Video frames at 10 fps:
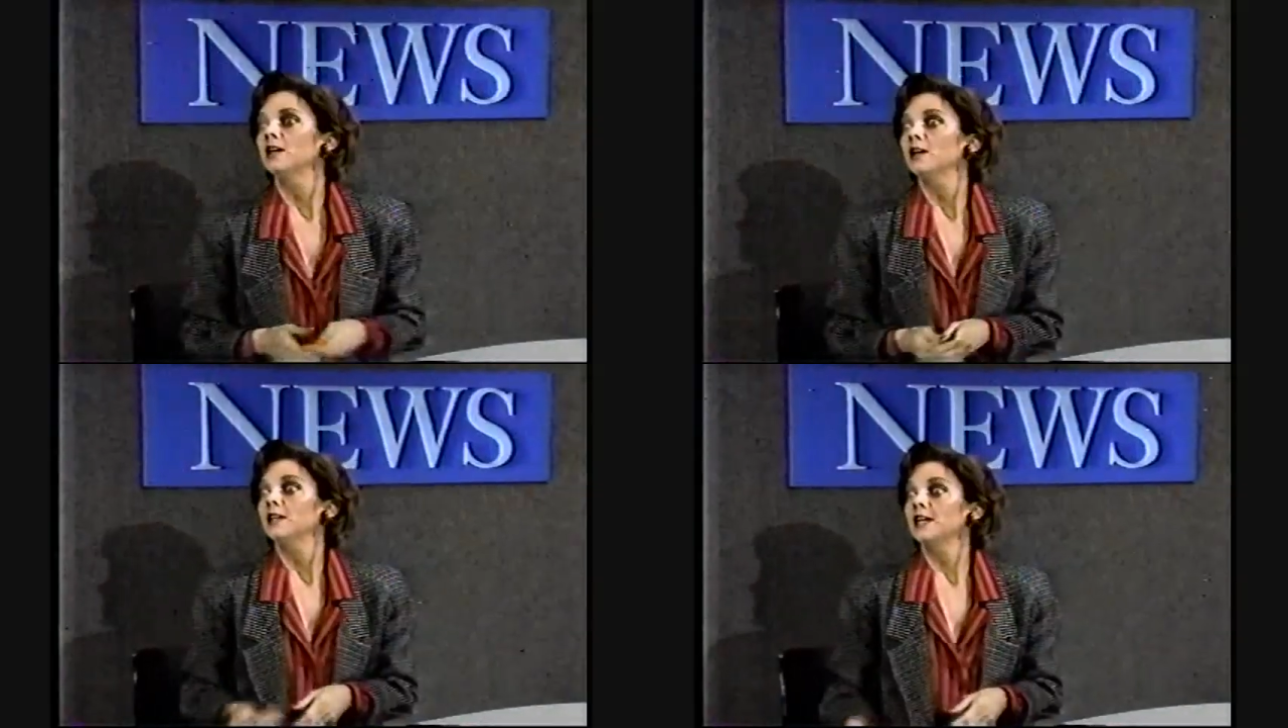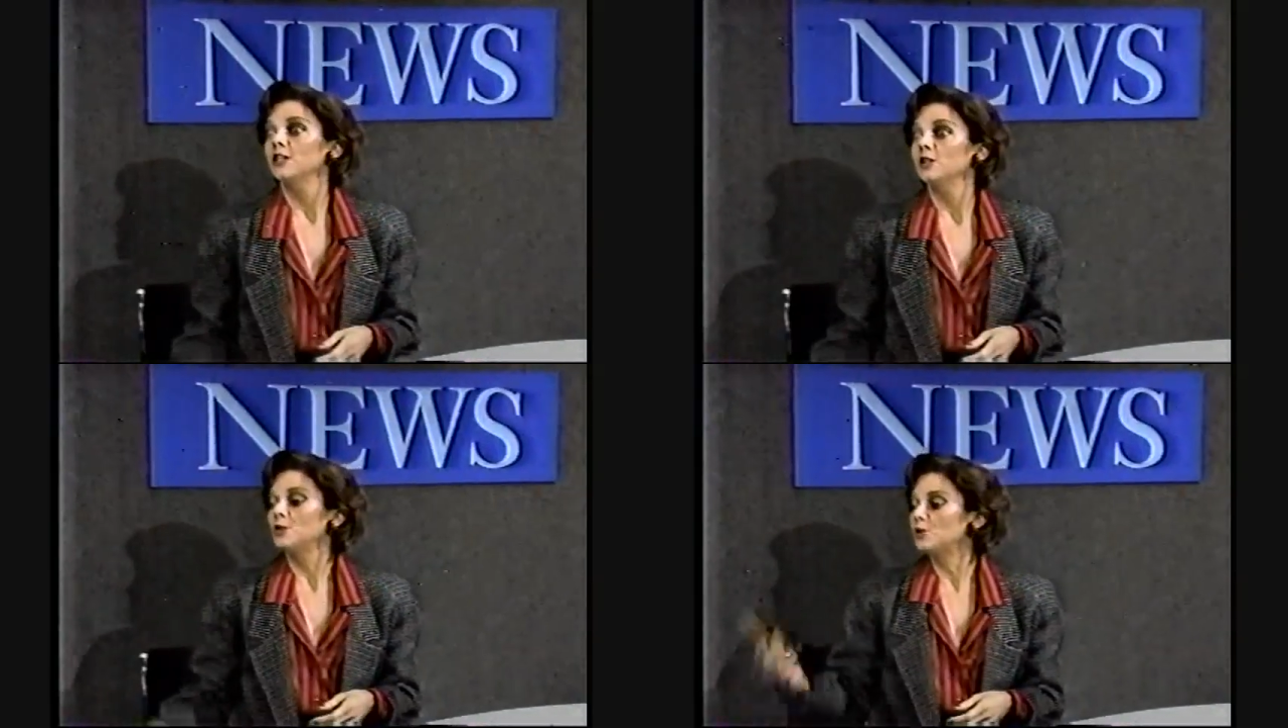usual.
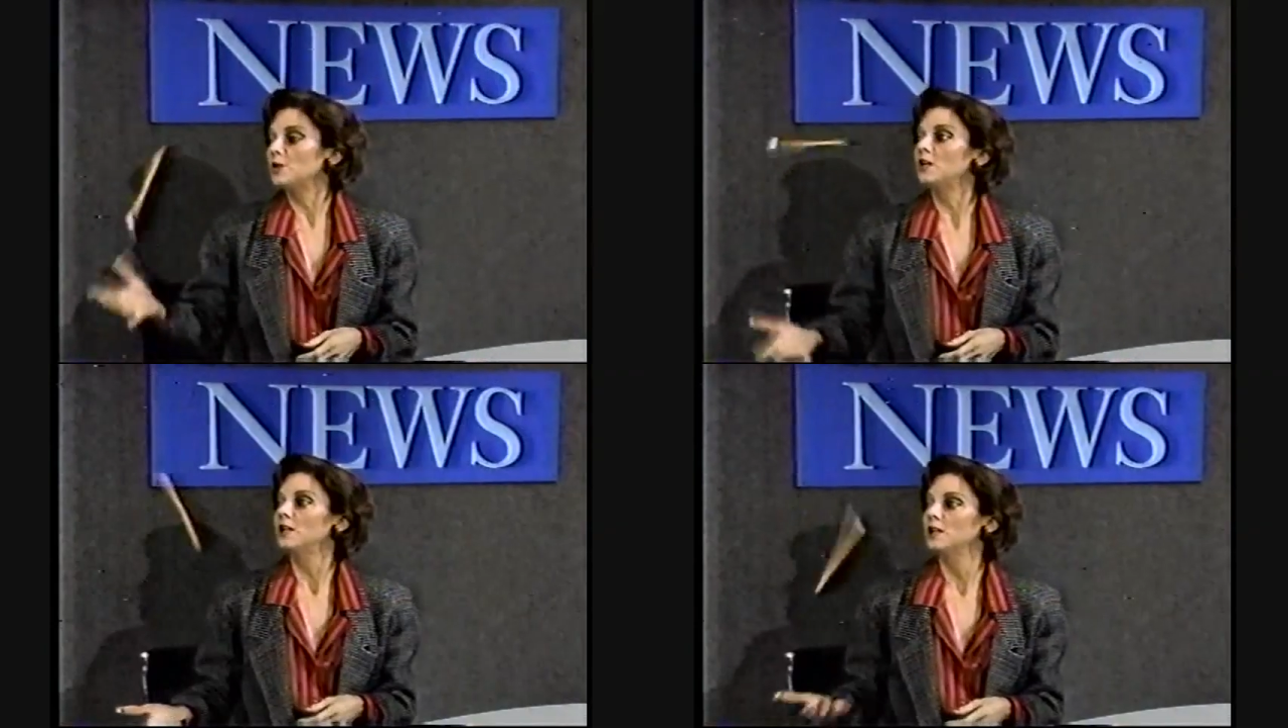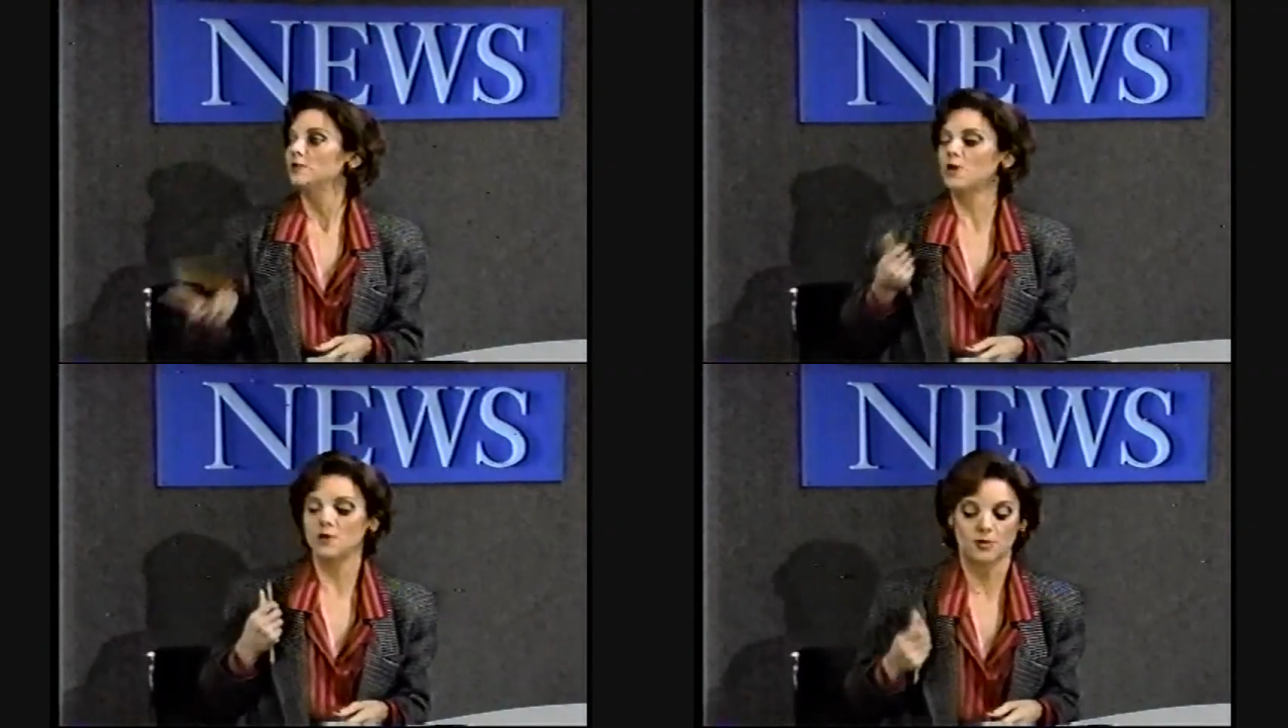Thank you.
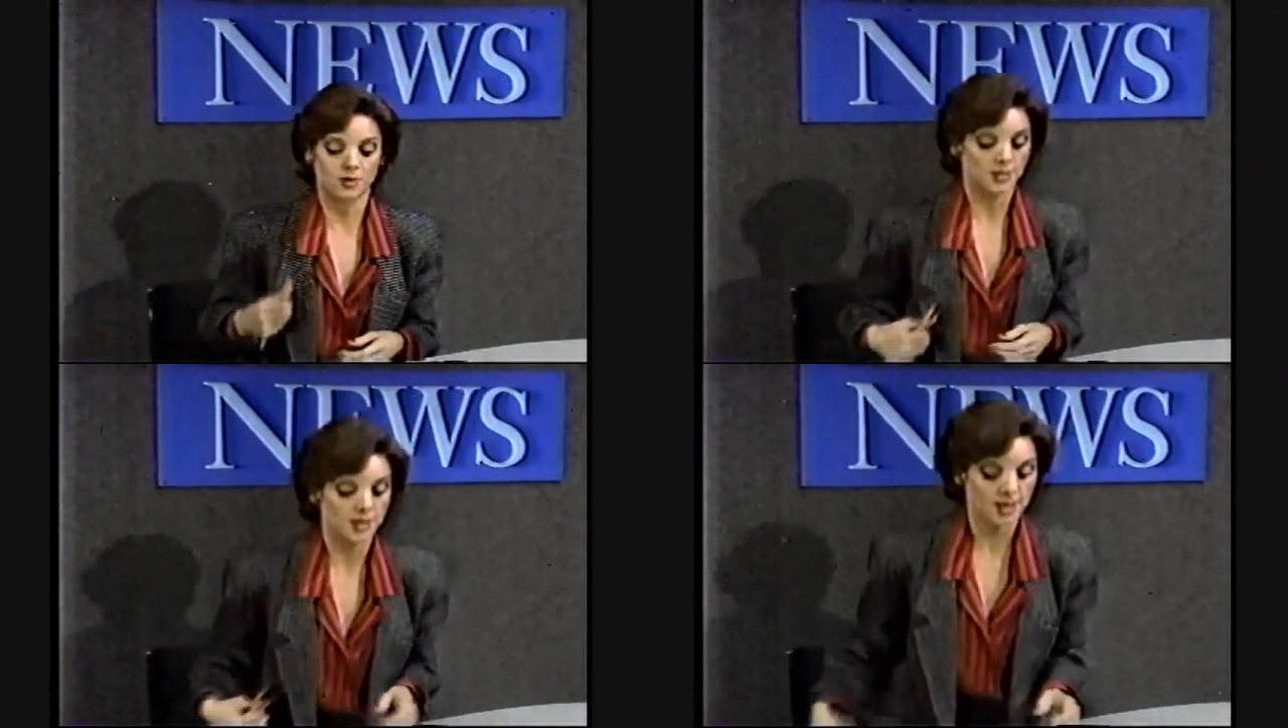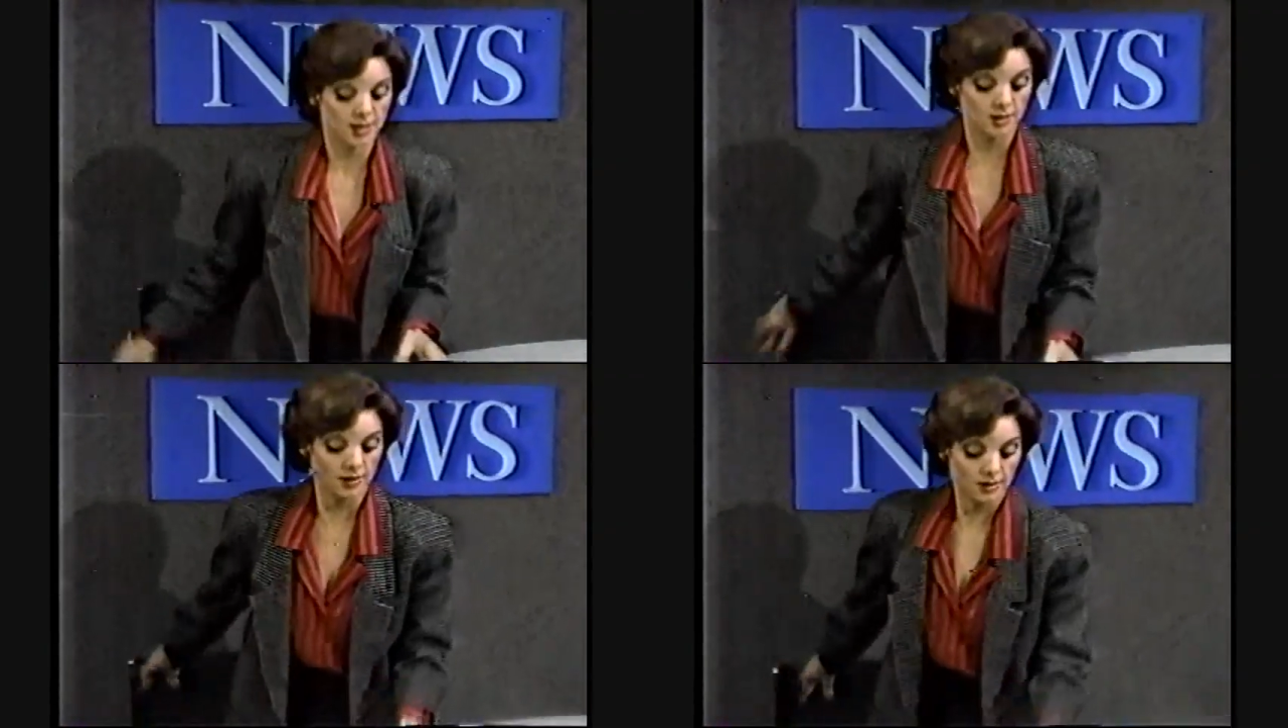Whoa, let's get out of